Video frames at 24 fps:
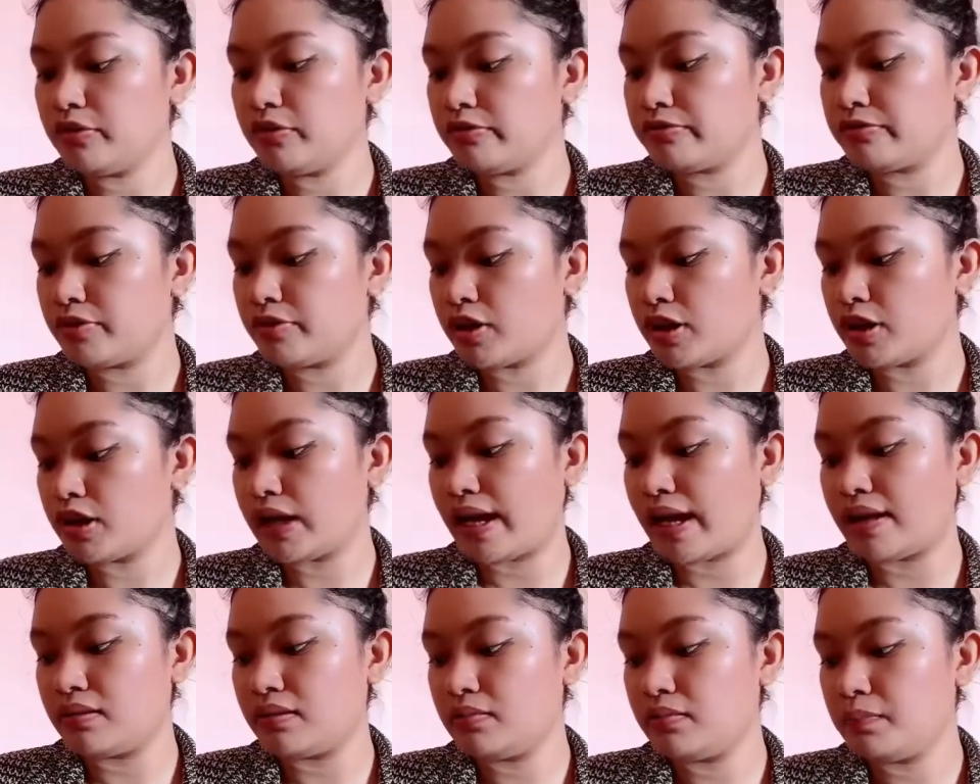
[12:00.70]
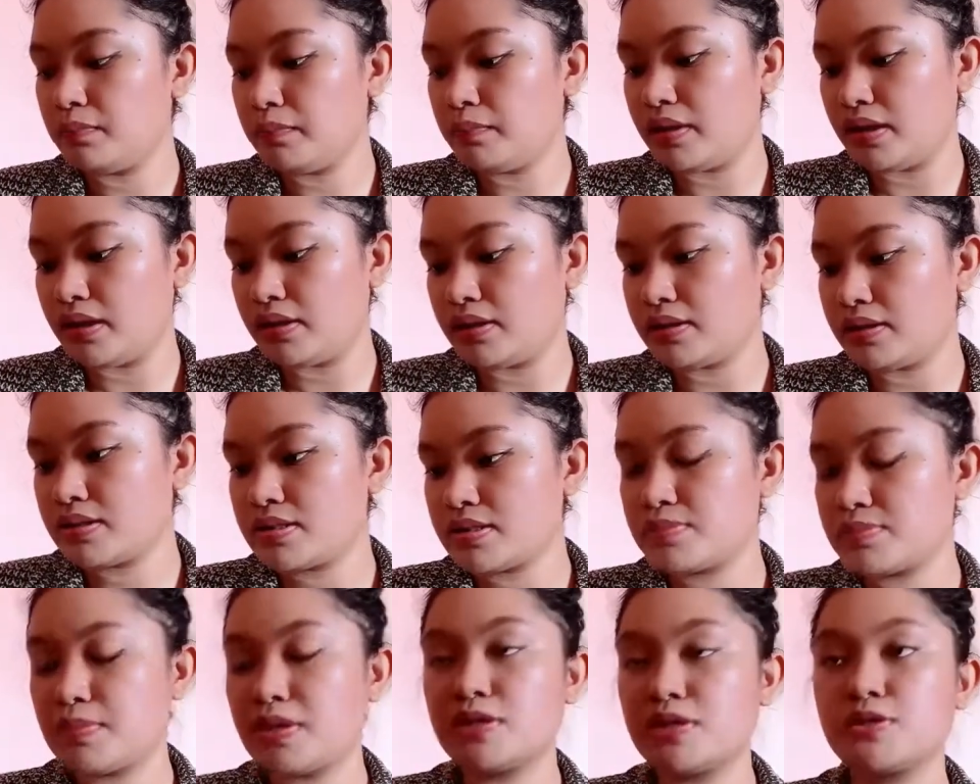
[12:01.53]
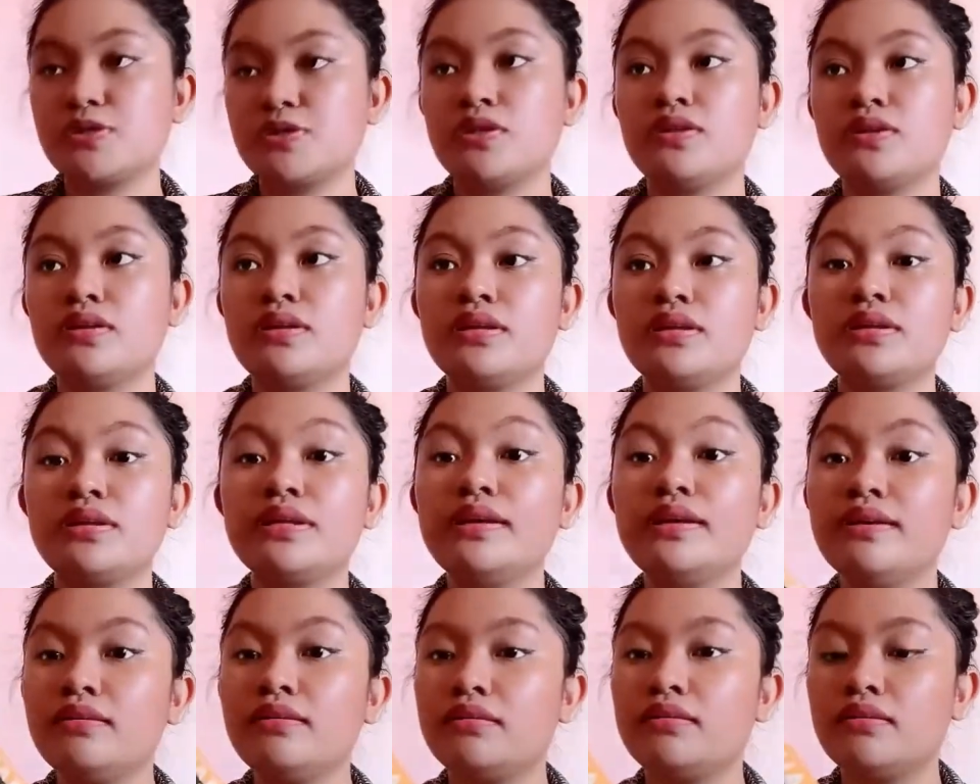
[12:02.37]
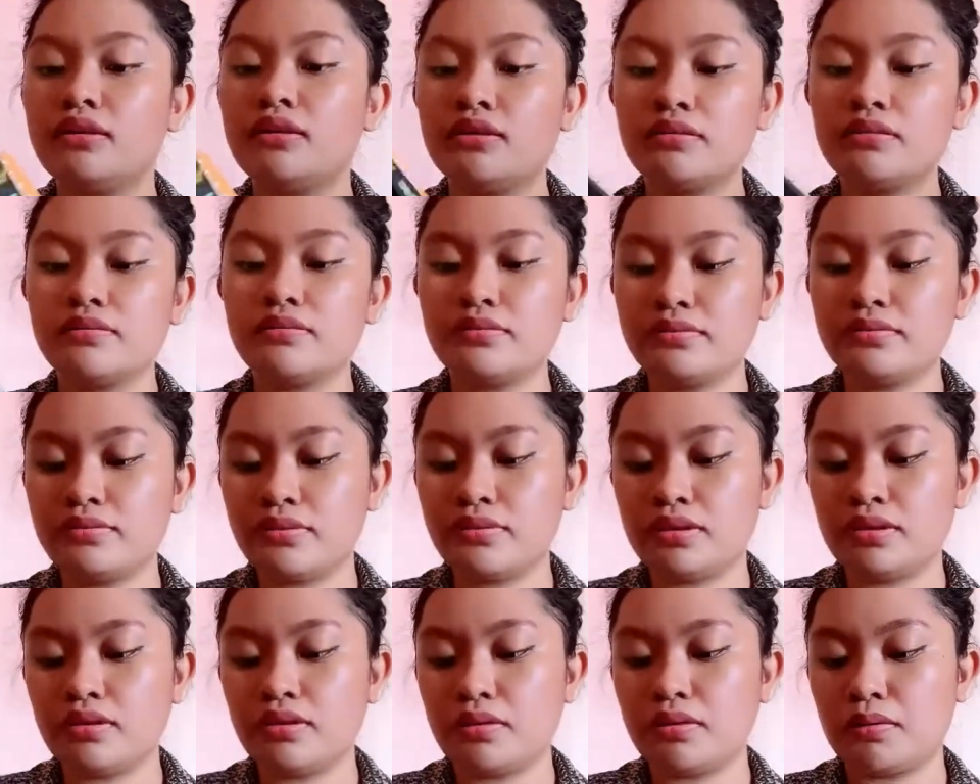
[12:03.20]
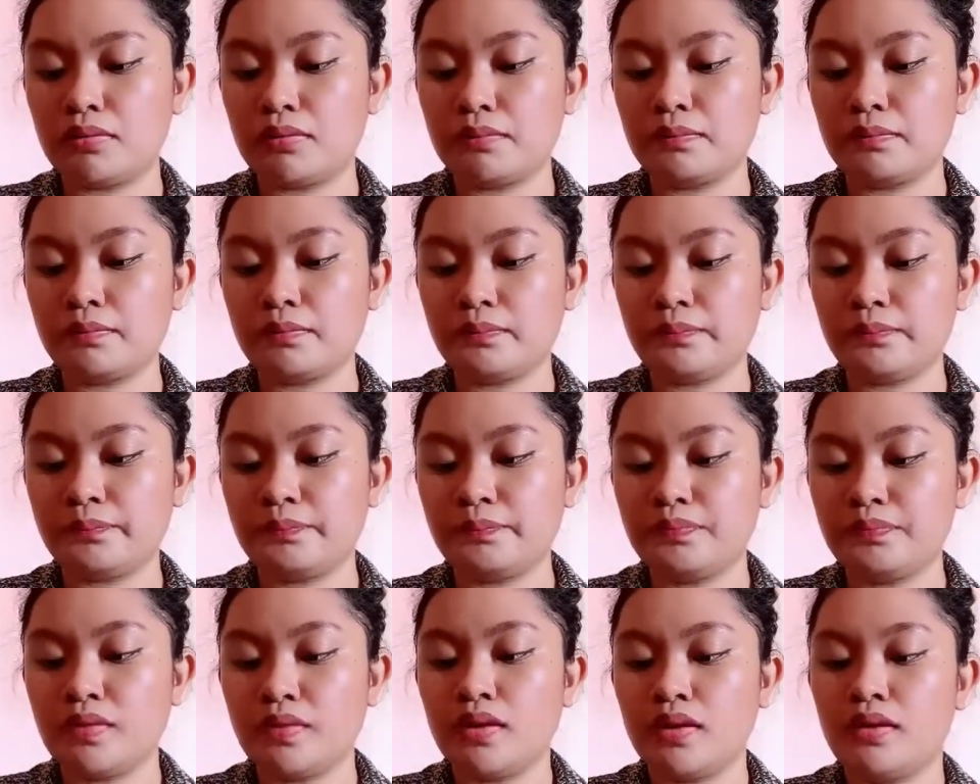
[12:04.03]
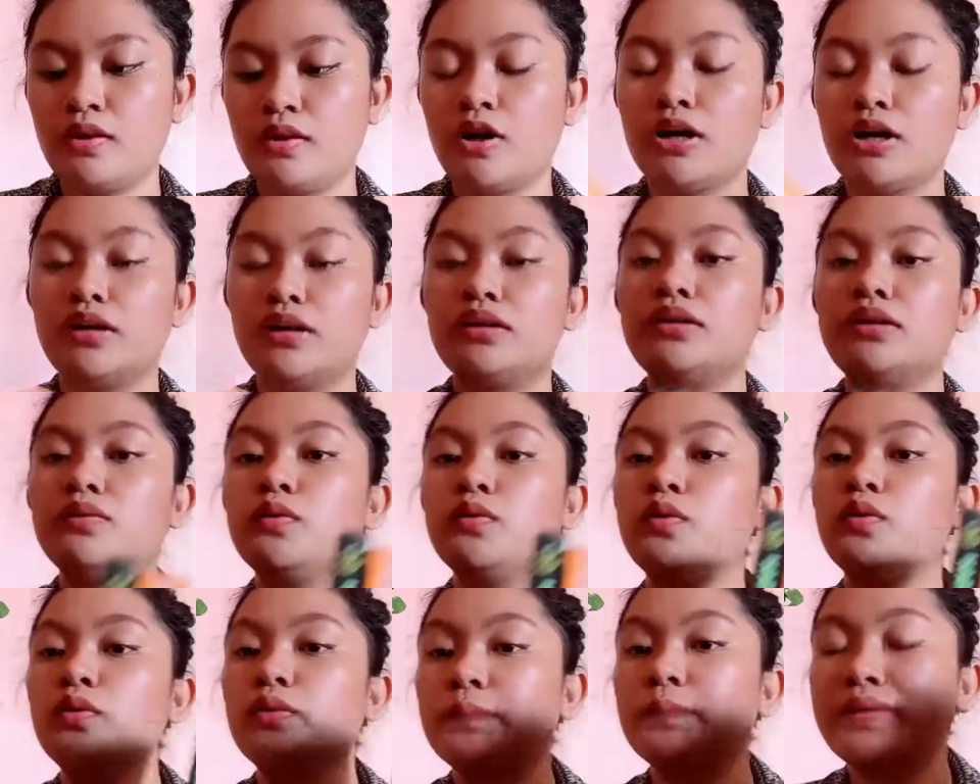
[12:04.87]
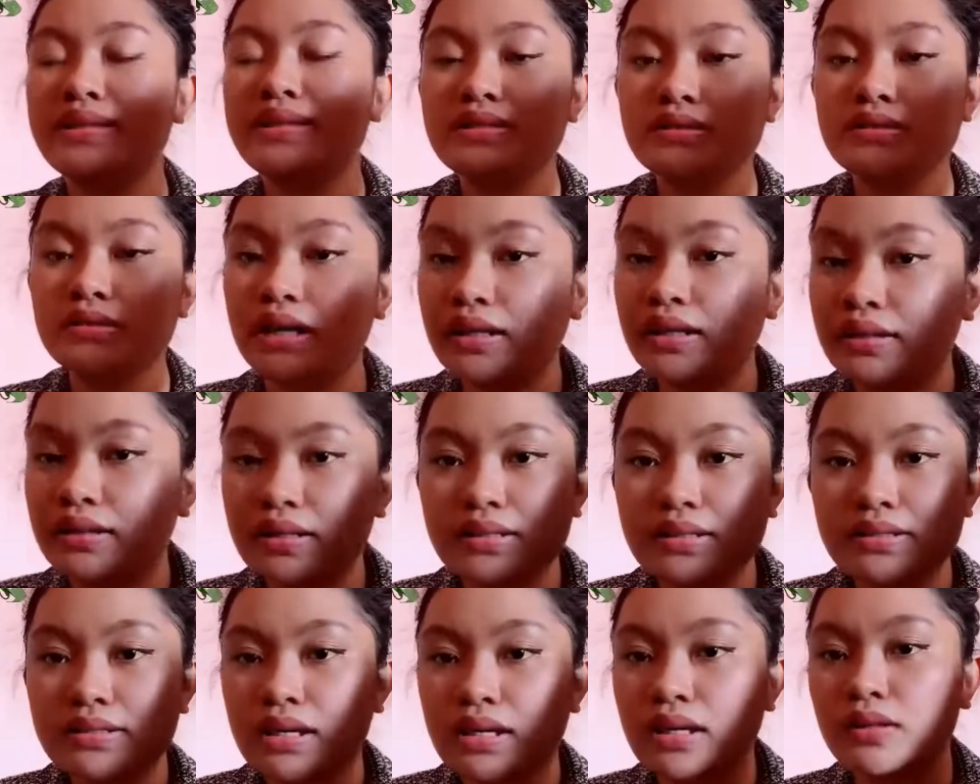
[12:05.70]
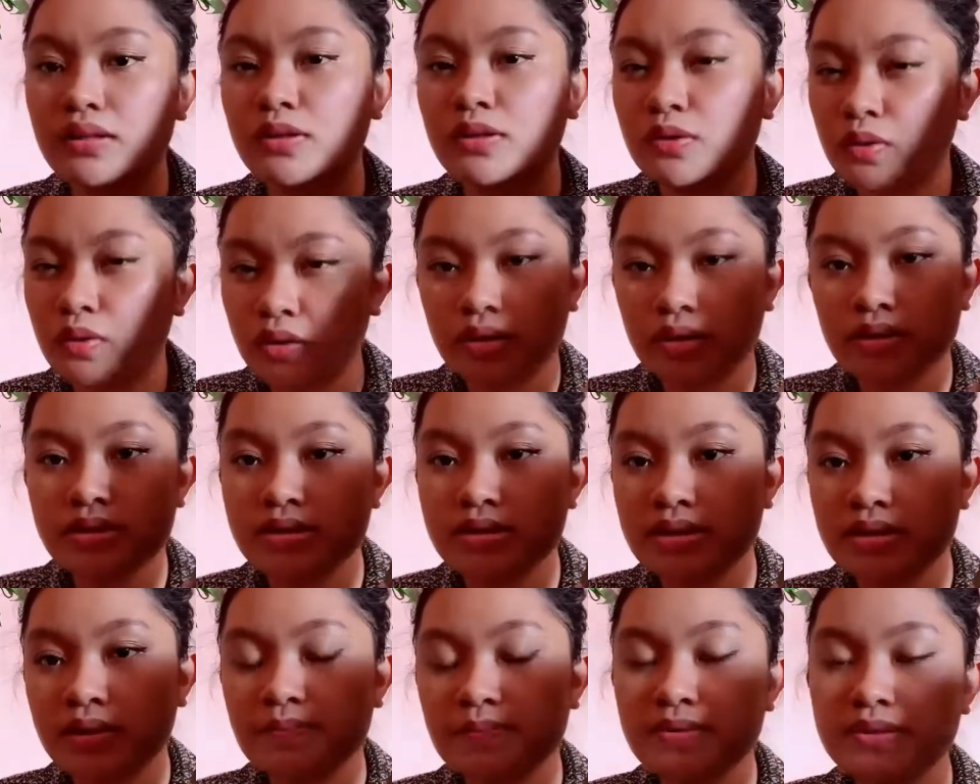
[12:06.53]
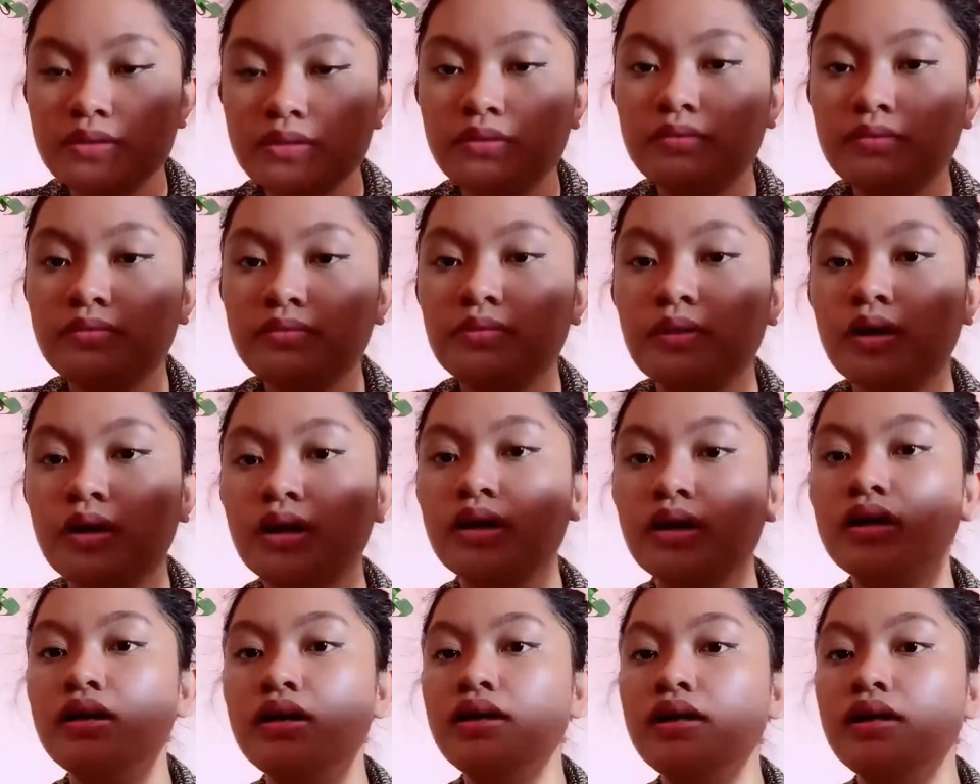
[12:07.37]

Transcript: of our admins mentioned that he loved um, Harlan Coben's writing style or concept so far.